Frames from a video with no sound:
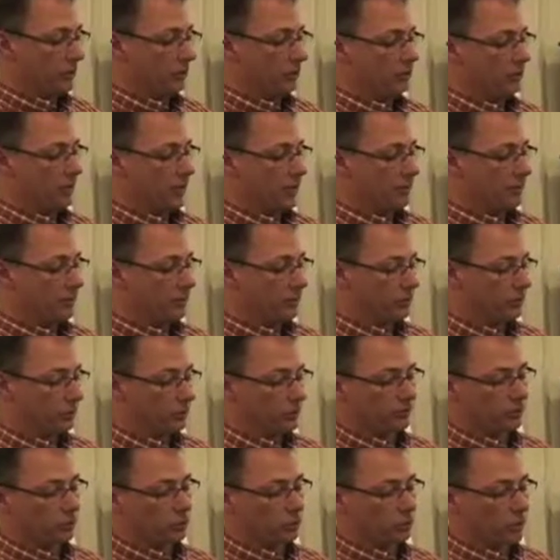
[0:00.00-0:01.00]
can sample the
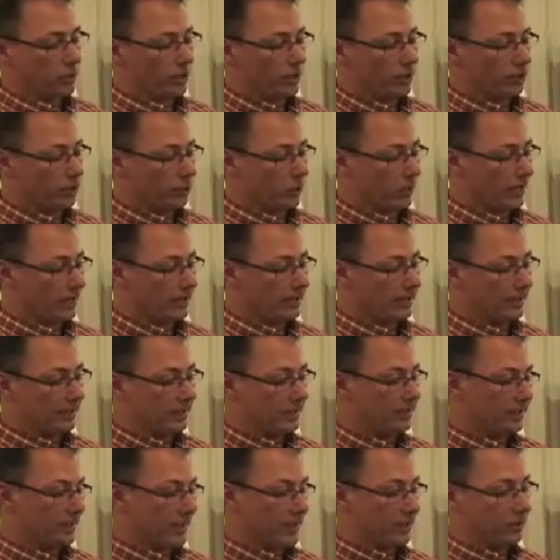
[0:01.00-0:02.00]
surface water
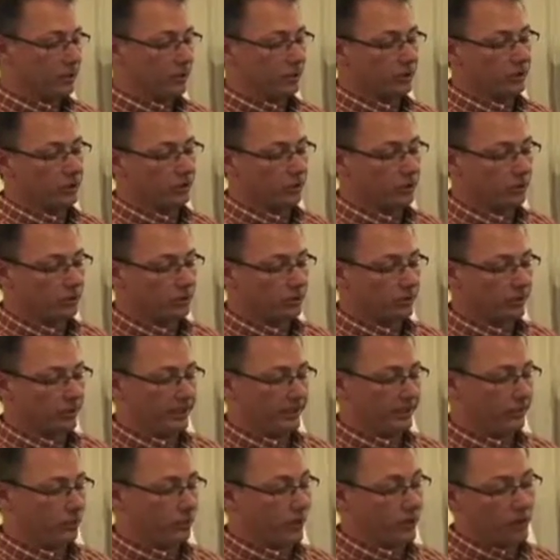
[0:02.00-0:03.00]
directly, and that could include,
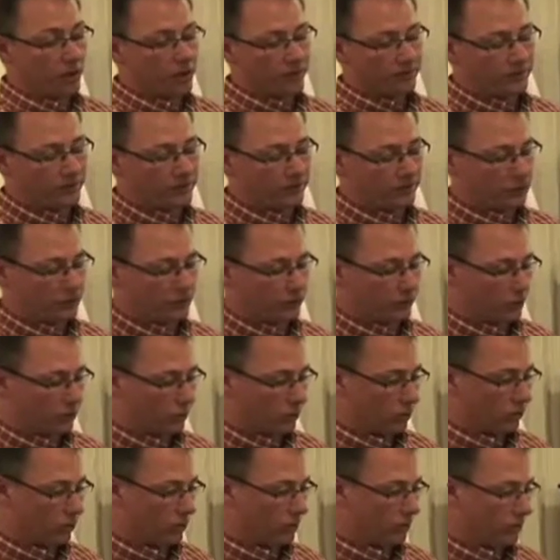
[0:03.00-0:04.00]
say, runoff ditches
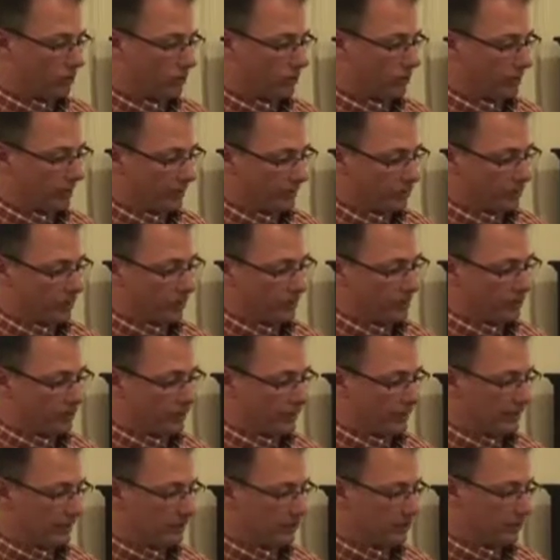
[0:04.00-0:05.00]
or as well as
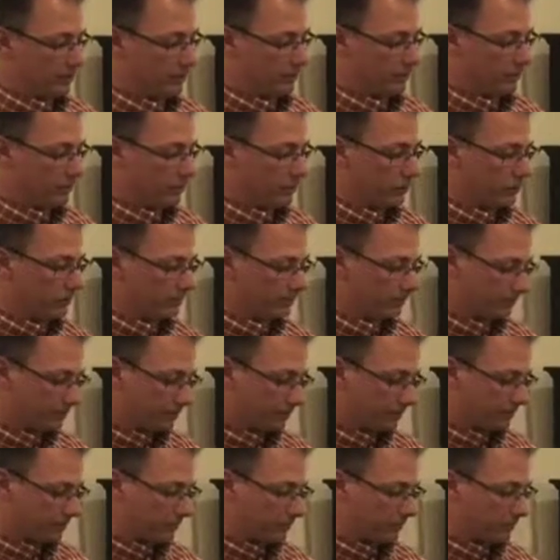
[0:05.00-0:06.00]
lakes and rivers.
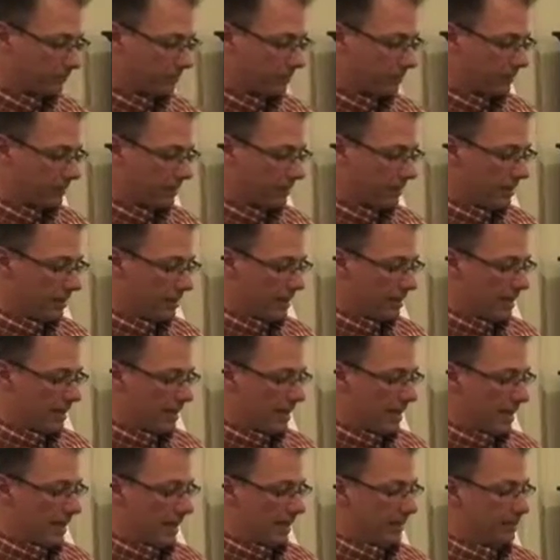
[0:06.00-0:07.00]

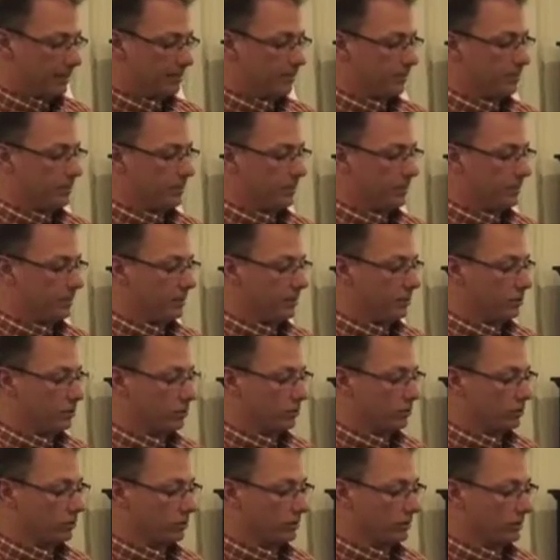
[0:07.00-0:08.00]
And
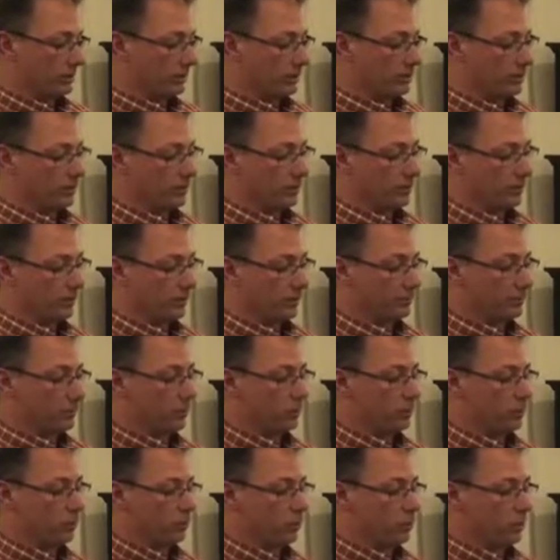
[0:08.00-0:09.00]
you can sometimes
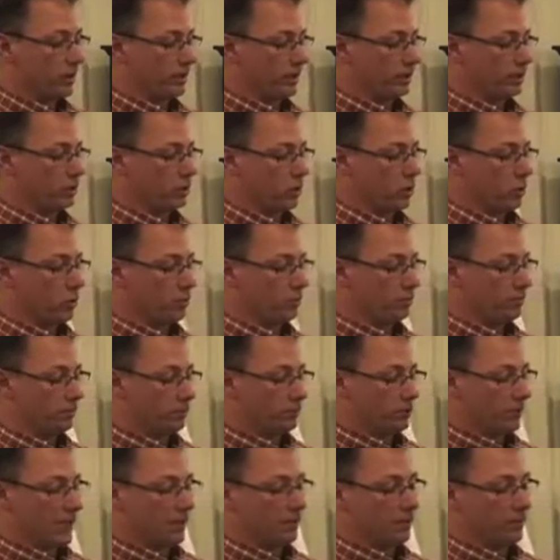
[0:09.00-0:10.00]
want to
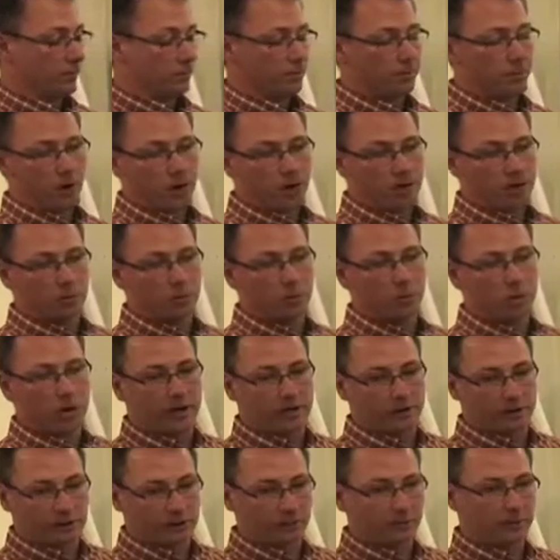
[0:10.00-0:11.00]
sample the potable
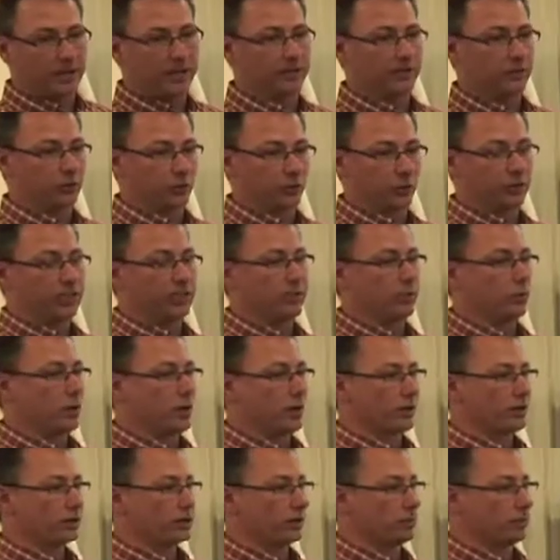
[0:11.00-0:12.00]
water supply, the drinking
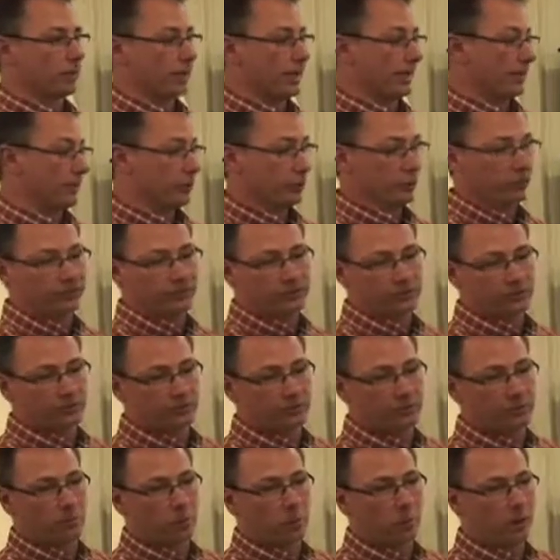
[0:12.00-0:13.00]
water supply, either if it's
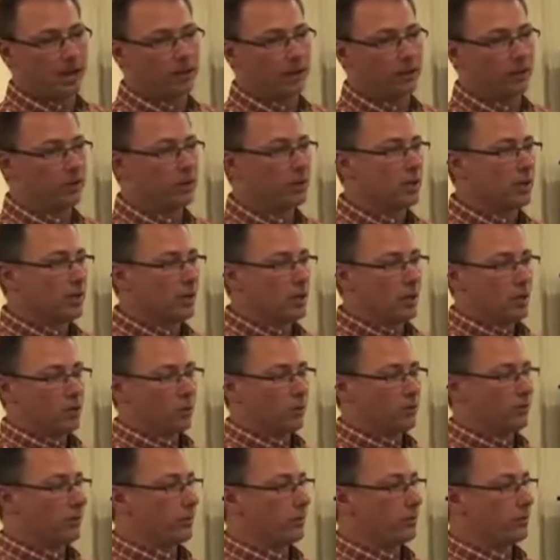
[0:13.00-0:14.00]
from a well
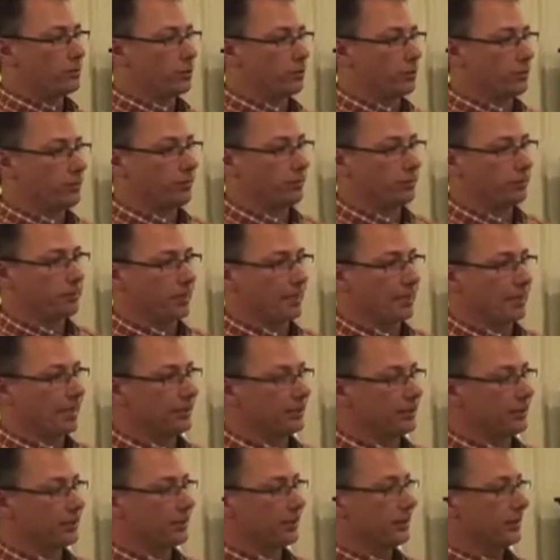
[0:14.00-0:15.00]
or from a treatment
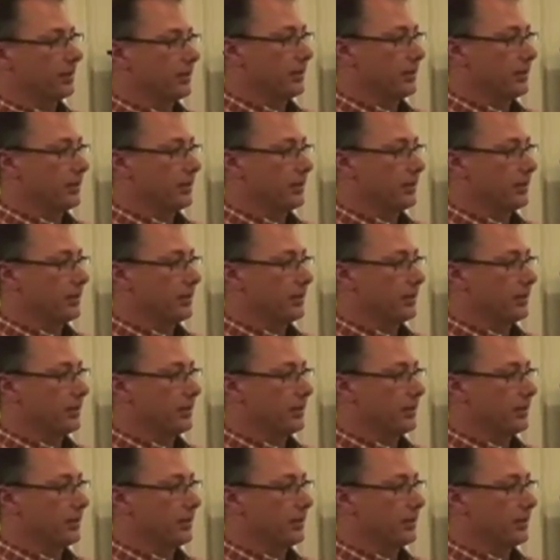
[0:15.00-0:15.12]
plant.